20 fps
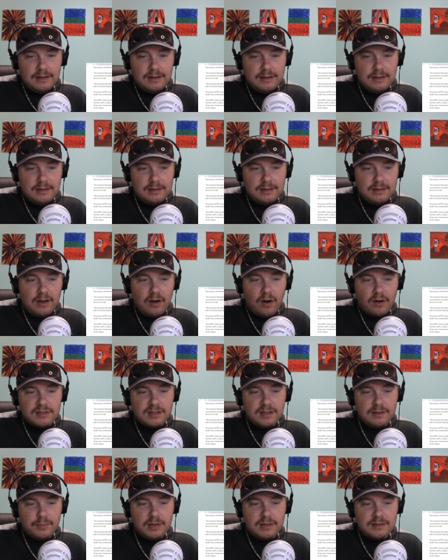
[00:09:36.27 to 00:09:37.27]
The
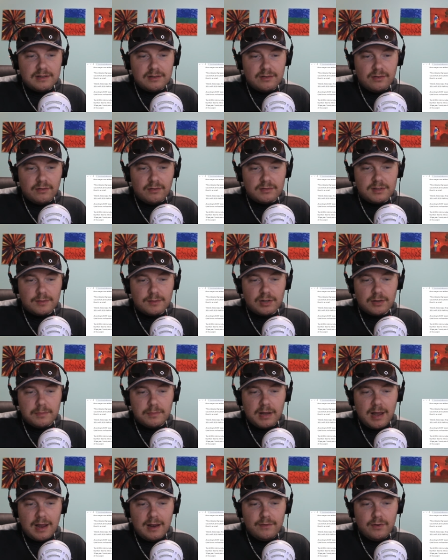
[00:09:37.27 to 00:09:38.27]
RCMP's Internal Subject
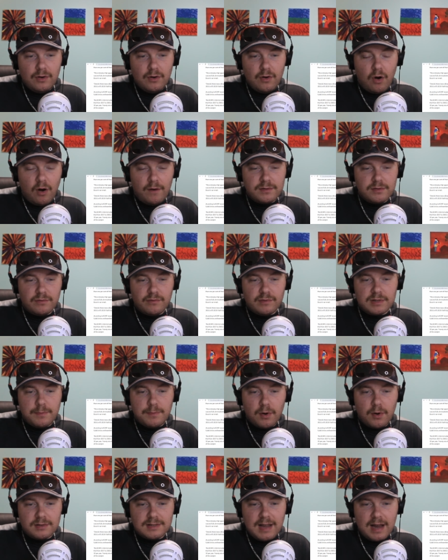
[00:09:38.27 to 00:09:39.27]
Behavior Officer
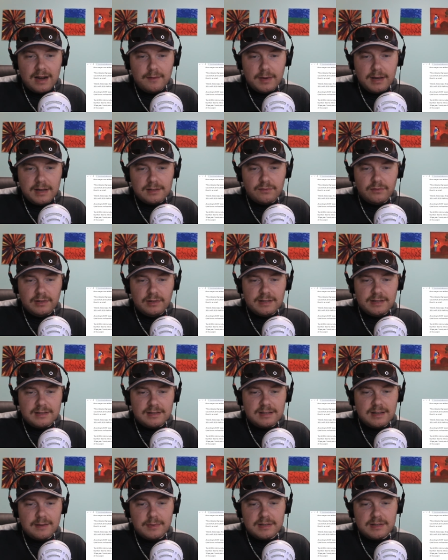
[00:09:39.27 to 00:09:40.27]
Response Database released to
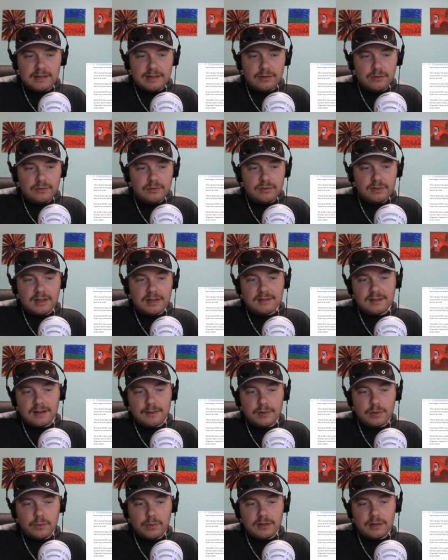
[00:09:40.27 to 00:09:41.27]
CBC News says that
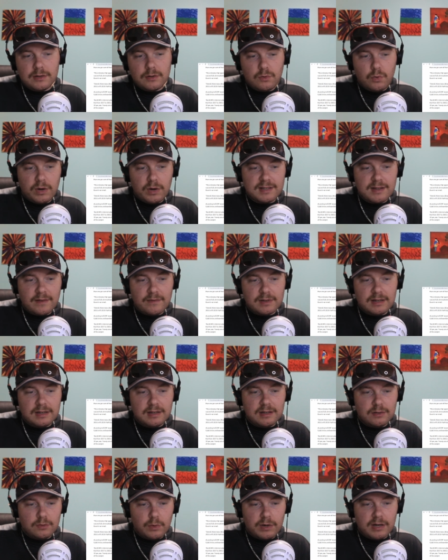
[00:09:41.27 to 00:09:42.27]
between 2017
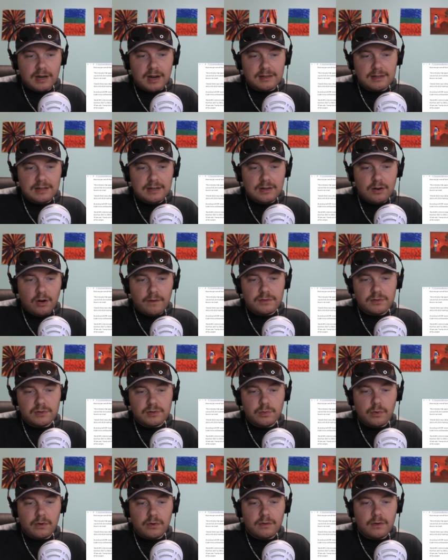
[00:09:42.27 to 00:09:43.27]
and 2019, officers
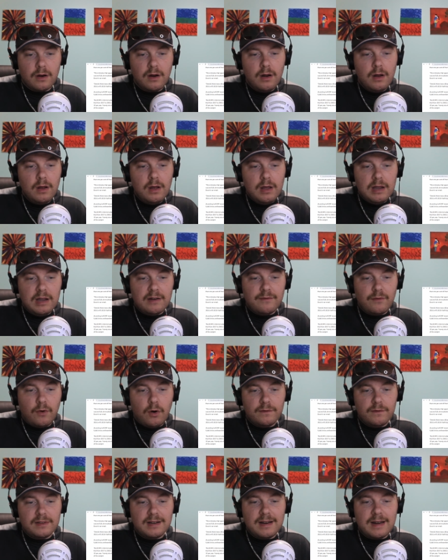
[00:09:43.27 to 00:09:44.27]
were
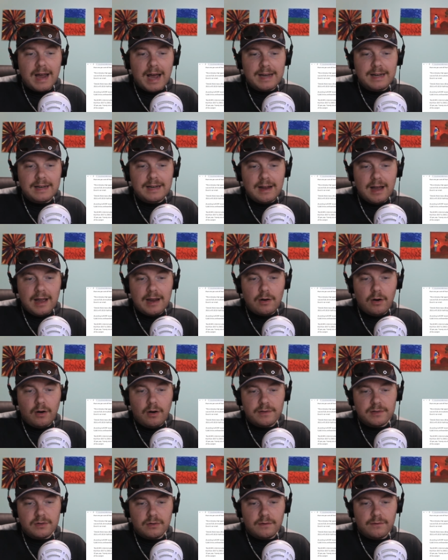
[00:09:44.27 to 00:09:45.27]
involved in 99
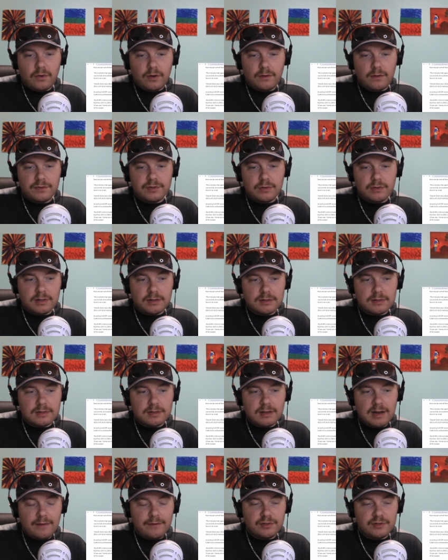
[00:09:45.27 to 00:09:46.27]
officer-involved shootings,
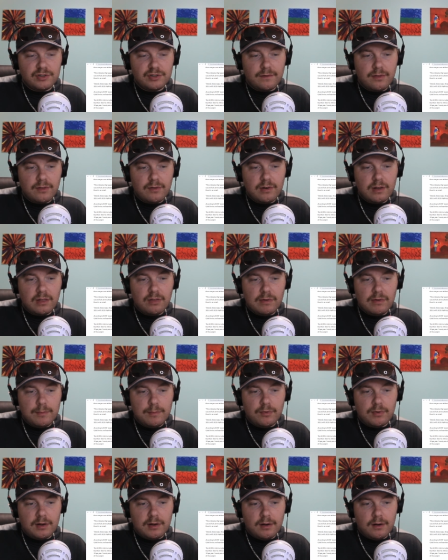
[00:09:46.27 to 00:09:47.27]
an average of 33
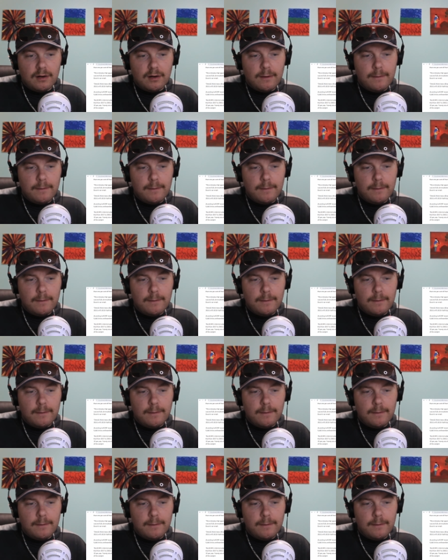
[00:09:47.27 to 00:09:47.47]
per year.